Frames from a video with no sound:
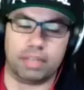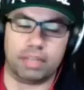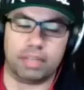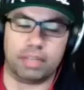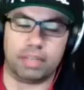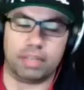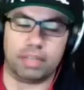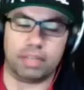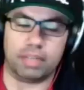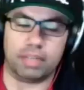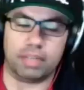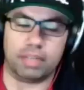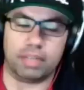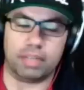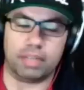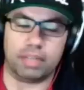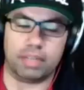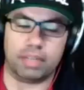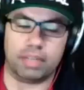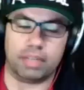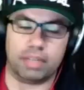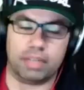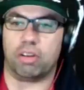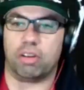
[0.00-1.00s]
But he's
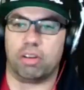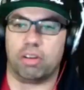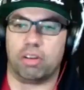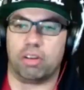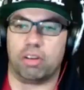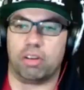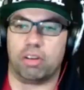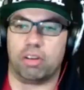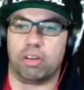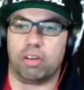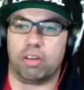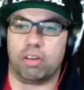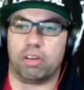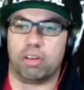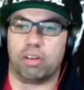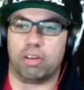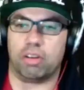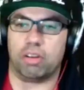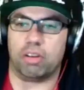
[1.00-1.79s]
basically a regular